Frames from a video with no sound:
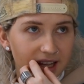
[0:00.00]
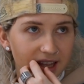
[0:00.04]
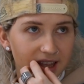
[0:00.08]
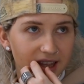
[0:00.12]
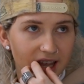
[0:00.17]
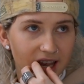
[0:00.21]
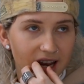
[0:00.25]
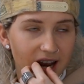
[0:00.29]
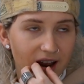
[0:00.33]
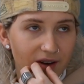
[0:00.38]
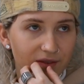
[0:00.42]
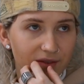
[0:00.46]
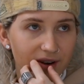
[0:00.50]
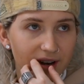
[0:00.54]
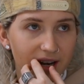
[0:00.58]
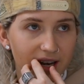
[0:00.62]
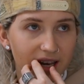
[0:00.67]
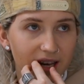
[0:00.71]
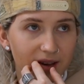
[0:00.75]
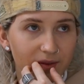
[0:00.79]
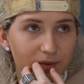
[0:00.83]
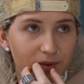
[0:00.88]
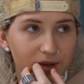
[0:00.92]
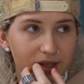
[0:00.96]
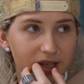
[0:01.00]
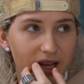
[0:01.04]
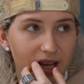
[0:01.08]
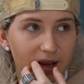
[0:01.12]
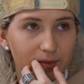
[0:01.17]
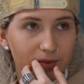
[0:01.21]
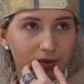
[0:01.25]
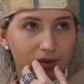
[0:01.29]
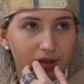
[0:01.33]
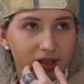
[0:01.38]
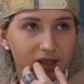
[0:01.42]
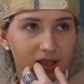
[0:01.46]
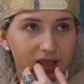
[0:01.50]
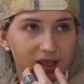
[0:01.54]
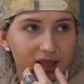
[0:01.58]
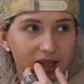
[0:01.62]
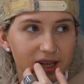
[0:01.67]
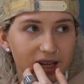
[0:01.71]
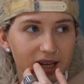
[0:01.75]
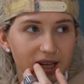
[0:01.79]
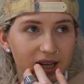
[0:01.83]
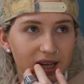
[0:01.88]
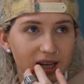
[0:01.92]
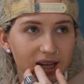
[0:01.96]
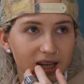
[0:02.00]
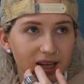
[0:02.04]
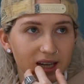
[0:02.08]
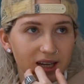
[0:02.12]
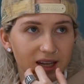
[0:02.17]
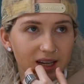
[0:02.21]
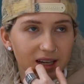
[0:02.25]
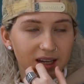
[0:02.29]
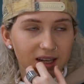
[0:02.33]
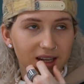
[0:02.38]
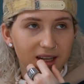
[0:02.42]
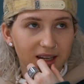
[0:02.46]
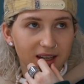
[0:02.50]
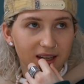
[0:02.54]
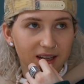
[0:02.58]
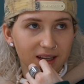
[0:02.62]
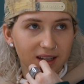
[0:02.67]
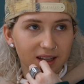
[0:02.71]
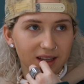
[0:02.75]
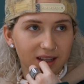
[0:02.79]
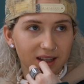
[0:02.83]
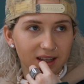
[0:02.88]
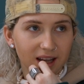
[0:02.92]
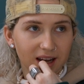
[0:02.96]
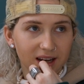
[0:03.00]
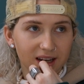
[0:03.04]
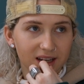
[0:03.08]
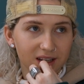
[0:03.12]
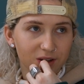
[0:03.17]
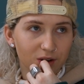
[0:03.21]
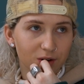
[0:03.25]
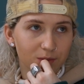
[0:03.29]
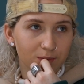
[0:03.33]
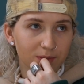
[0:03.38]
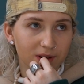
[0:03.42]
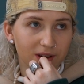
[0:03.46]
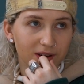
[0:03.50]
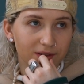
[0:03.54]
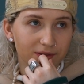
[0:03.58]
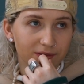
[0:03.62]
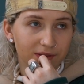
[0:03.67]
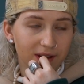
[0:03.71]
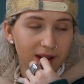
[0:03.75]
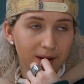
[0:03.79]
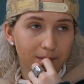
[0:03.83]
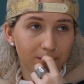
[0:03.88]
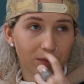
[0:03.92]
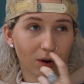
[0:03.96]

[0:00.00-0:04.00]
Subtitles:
then I really was able to see that this could be a thing.